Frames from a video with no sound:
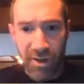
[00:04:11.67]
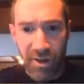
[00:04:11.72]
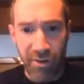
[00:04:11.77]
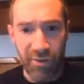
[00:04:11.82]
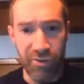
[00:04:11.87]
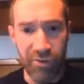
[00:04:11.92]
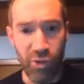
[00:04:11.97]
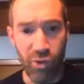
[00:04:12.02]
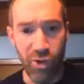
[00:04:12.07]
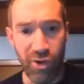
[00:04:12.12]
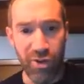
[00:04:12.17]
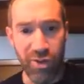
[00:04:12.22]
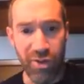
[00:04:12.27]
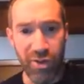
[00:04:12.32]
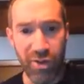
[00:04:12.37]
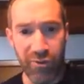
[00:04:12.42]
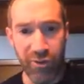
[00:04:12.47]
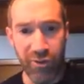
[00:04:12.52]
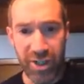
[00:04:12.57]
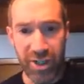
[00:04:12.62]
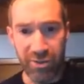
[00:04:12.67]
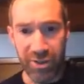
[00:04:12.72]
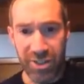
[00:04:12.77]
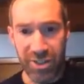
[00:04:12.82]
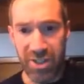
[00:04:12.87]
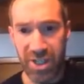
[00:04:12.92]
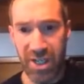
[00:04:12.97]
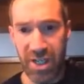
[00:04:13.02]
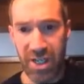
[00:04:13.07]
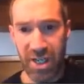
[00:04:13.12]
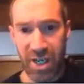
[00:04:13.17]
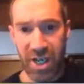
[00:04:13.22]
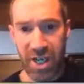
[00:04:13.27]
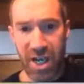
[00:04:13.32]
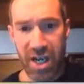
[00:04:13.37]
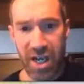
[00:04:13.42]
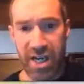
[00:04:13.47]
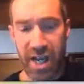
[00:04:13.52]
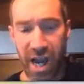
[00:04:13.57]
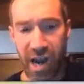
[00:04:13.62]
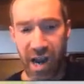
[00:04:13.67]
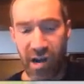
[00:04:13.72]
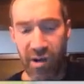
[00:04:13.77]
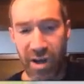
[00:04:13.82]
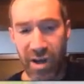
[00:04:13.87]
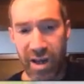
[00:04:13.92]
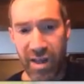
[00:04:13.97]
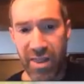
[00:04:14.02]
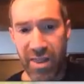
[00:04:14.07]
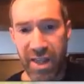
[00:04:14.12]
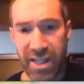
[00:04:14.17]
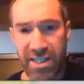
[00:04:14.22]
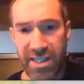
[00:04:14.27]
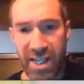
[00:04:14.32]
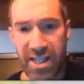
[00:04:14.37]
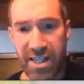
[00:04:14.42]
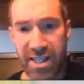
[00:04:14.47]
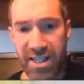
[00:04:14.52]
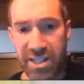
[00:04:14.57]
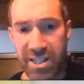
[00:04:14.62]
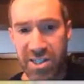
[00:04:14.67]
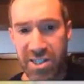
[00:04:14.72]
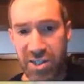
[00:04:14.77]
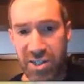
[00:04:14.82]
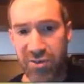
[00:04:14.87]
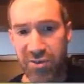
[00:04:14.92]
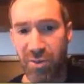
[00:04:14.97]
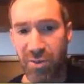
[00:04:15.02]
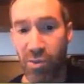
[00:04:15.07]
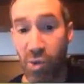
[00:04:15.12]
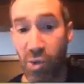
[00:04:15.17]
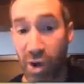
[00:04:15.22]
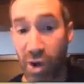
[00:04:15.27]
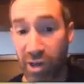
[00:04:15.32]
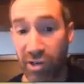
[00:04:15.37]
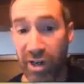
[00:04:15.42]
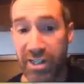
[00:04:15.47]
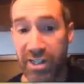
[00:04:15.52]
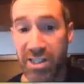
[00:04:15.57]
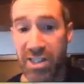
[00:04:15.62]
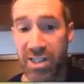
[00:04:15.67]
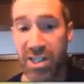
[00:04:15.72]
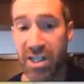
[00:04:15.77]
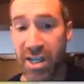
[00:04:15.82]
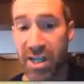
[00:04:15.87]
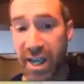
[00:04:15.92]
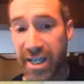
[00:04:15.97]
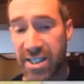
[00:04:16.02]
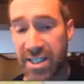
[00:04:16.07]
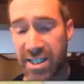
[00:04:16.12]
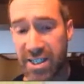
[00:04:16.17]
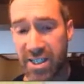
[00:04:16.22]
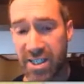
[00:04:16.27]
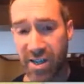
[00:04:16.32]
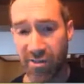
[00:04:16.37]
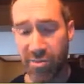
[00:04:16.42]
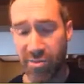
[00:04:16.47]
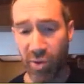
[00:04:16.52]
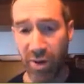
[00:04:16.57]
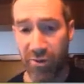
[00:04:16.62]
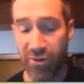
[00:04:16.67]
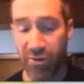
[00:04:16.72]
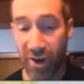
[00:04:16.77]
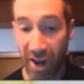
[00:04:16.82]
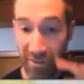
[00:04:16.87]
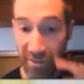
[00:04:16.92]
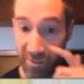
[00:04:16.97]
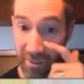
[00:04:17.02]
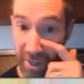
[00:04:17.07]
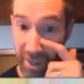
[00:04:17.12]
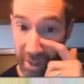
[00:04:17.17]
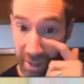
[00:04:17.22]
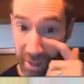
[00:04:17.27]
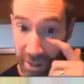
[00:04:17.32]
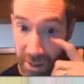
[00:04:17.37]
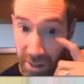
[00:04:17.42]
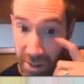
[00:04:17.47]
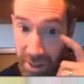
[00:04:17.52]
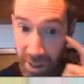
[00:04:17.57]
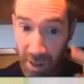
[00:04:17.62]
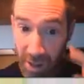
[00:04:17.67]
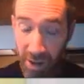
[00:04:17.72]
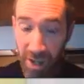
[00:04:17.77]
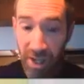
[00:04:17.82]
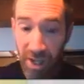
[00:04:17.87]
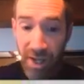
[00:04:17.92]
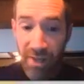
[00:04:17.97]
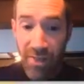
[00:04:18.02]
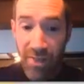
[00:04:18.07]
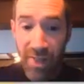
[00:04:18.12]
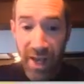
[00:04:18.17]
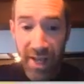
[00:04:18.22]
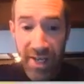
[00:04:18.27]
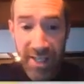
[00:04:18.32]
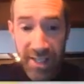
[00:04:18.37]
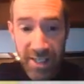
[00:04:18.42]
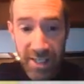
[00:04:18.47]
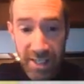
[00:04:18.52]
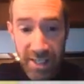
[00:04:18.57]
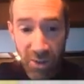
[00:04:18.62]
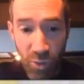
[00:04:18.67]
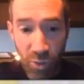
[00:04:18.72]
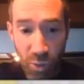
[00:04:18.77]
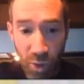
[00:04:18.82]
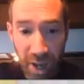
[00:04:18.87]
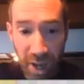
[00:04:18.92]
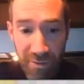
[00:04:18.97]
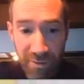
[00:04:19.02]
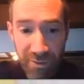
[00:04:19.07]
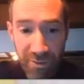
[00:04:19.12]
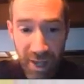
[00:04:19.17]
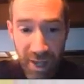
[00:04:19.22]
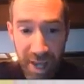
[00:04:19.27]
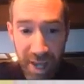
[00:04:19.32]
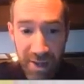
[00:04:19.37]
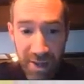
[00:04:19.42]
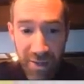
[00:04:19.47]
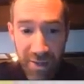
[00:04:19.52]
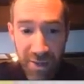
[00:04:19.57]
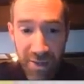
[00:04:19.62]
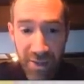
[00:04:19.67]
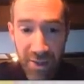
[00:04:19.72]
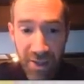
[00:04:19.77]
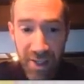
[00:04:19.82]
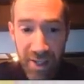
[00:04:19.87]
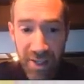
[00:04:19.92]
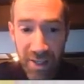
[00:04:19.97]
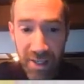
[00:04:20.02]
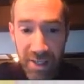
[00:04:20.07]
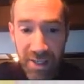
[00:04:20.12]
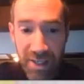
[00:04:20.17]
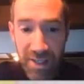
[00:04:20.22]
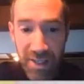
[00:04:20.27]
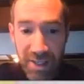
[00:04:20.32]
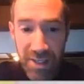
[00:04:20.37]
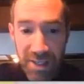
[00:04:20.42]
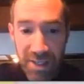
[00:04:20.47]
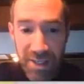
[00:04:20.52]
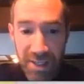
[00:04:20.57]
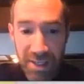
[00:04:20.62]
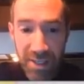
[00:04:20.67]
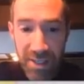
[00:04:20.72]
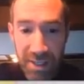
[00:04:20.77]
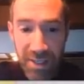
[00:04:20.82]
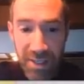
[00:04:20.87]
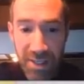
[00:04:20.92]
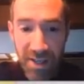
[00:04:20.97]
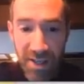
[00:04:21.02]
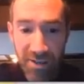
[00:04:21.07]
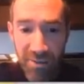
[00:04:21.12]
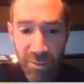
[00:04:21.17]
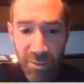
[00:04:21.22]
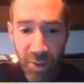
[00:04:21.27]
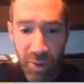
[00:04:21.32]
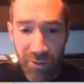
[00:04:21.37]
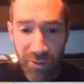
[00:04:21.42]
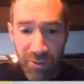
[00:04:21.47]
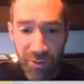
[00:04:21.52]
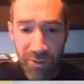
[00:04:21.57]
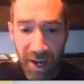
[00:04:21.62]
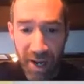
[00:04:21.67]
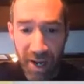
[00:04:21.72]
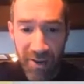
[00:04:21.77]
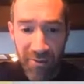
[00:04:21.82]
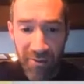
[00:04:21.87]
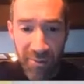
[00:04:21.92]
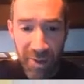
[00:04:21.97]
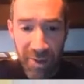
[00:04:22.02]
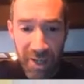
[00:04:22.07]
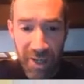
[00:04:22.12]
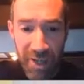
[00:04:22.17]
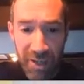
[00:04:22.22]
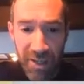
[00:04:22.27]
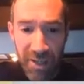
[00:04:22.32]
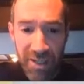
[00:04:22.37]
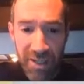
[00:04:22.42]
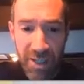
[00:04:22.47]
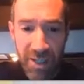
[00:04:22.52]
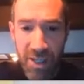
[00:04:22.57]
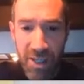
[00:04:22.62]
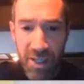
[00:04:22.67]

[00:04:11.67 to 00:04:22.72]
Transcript: for the frequency. Now, they say the distance from one crest to the next is 7.5 meters. And so that is the wavelength is 7.5 meters.